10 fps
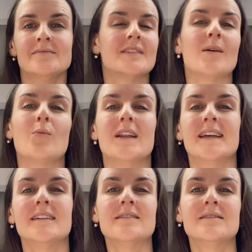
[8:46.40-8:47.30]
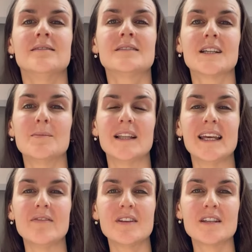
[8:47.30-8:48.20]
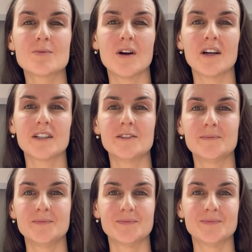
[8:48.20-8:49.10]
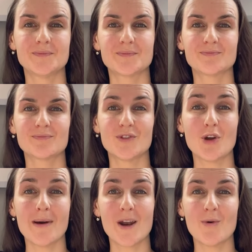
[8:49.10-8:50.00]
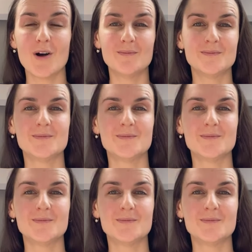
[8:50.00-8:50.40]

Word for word: And I'm willing to believe in this work no matter what.